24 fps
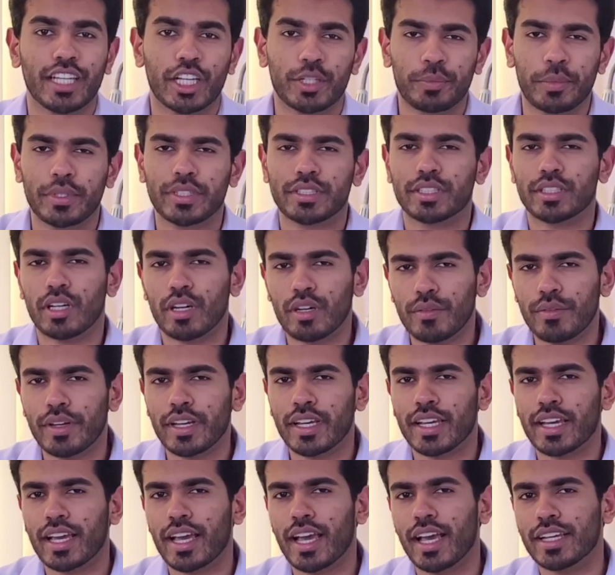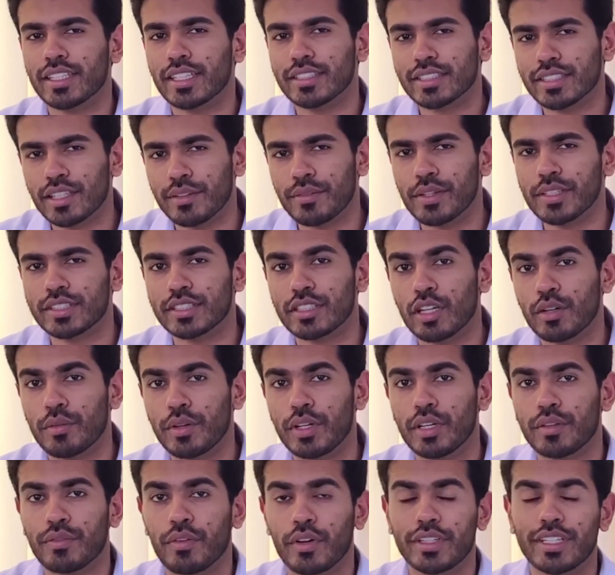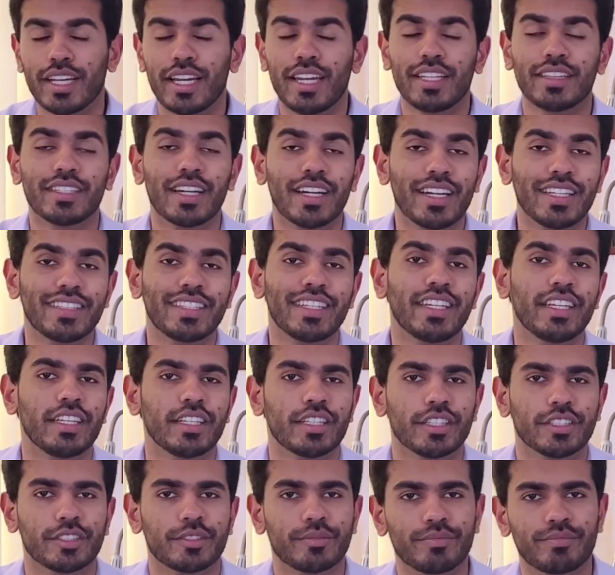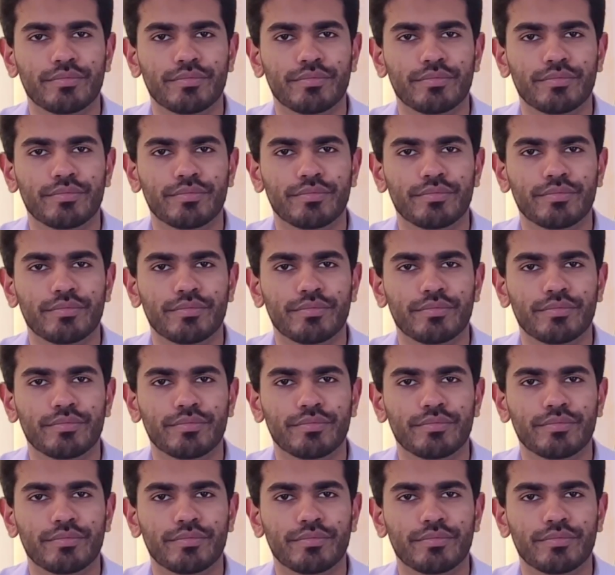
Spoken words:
been serving as a civil servant for nearly 33 years.